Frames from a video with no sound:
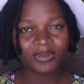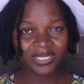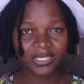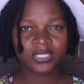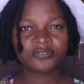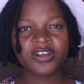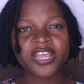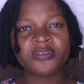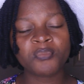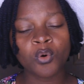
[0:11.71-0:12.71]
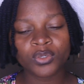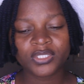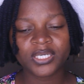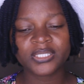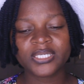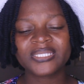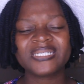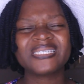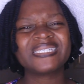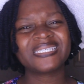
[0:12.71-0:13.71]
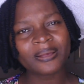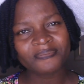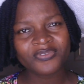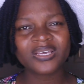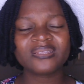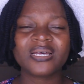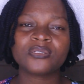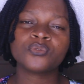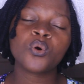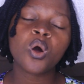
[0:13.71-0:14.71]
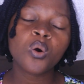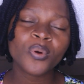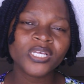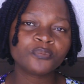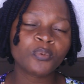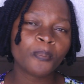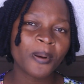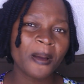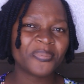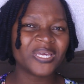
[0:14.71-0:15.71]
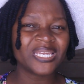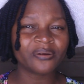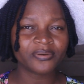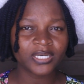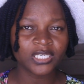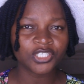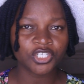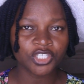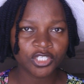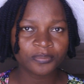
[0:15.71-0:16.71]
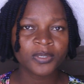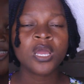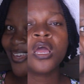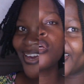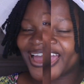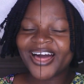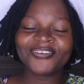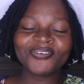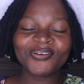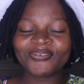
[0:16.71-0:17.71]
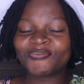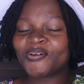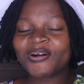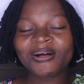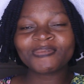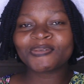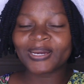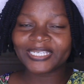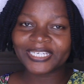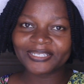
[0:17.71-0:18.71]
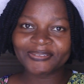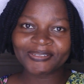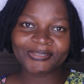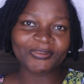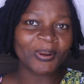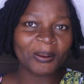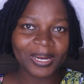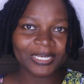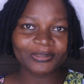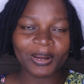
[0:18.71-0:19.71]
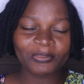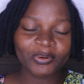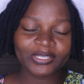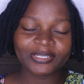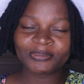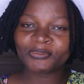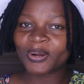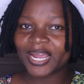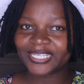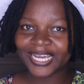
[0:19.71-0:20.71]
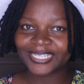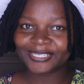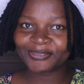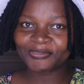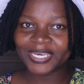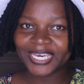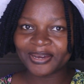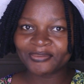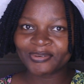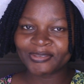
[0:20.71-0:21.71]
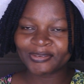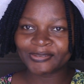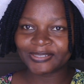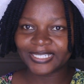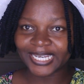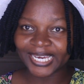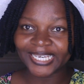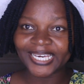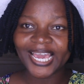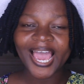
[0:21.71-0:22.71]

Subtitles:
But it is very important. It is something that will always pop up in a relationship. Hi there, hello, and welcome to my channel. This is Obama Adamabariti. I'm super excited to be here with you today.